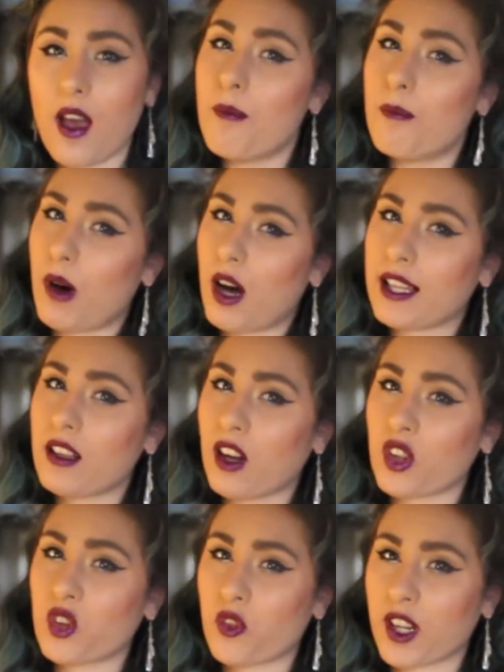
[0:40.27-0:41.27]
my
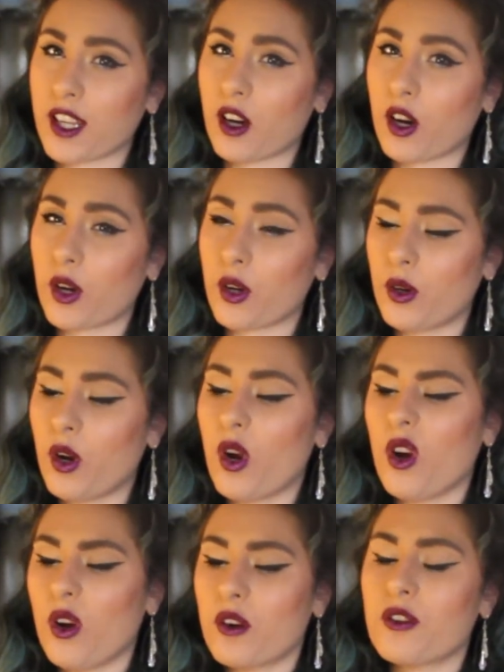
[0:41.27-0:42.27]
last video
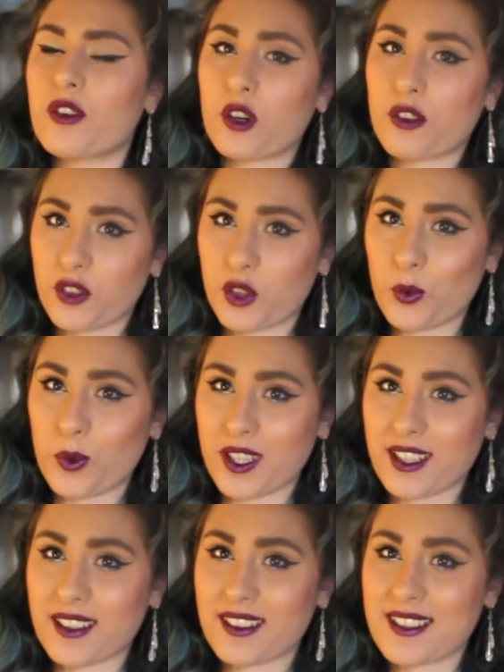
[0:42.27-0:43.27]
for a few
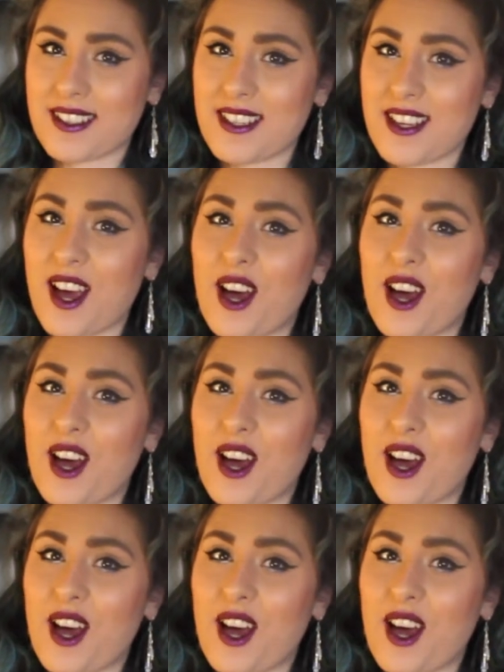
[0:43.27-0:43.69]
weeks.